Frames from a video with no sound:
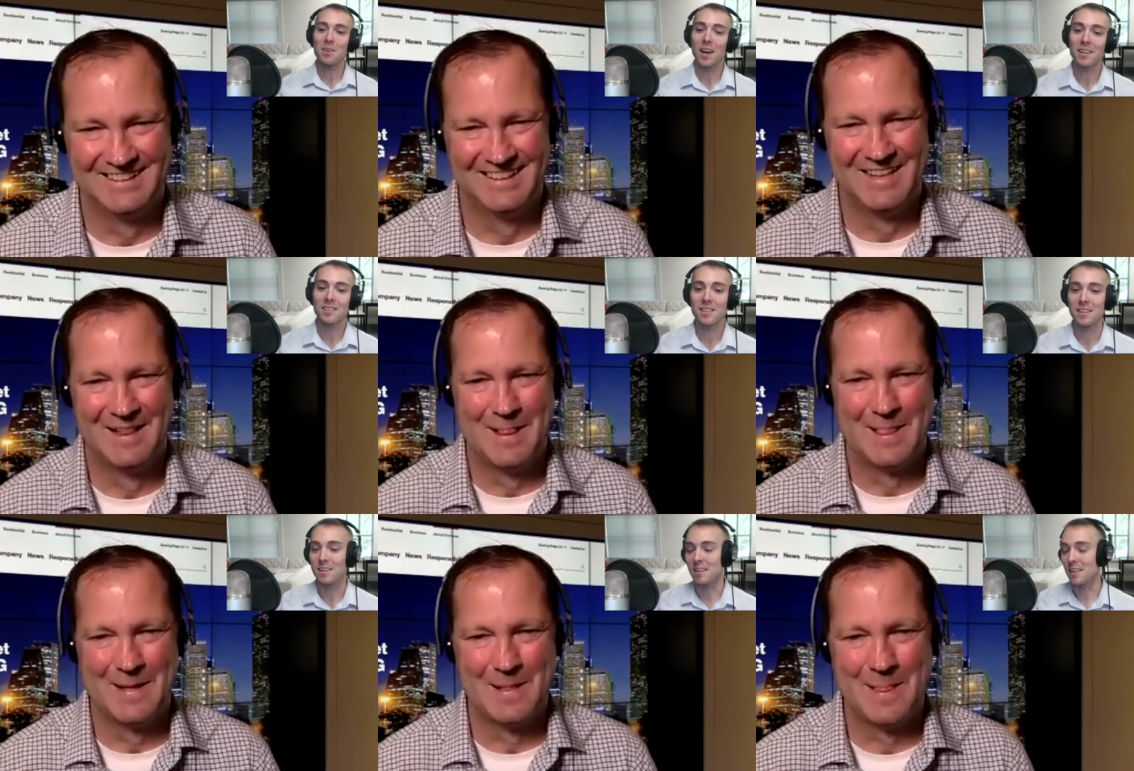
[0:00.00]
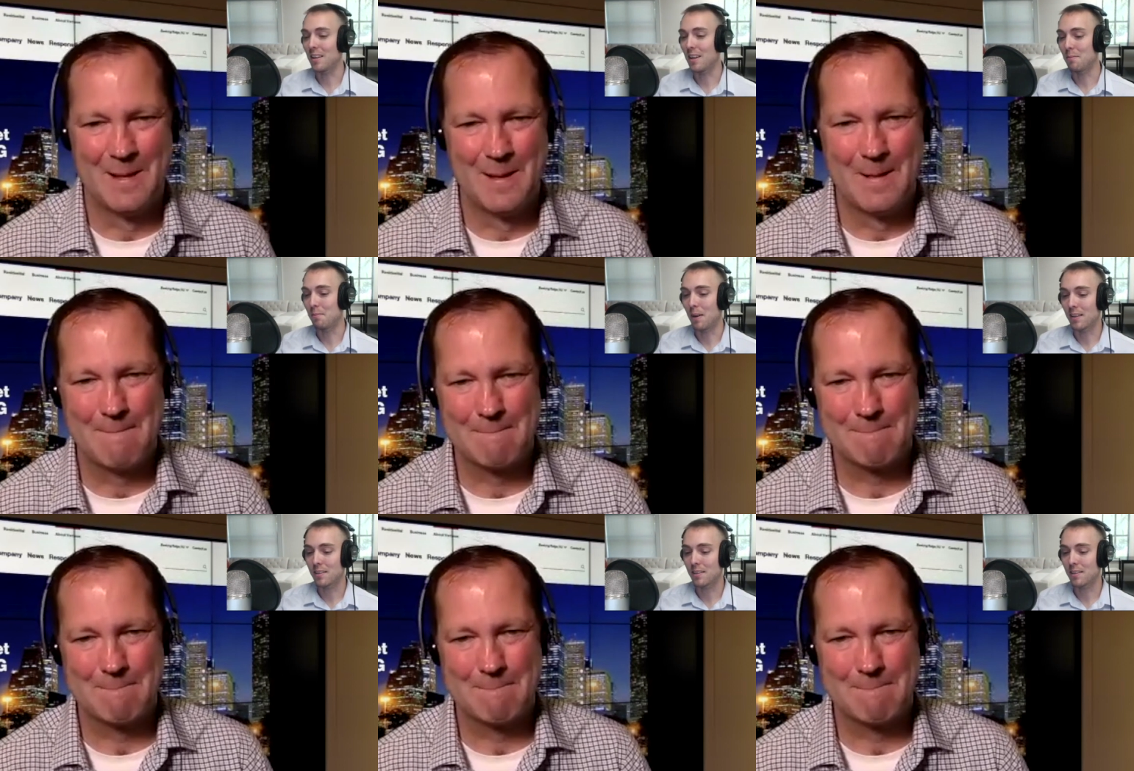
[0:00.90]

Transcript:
Speaker 1: you guys see Elon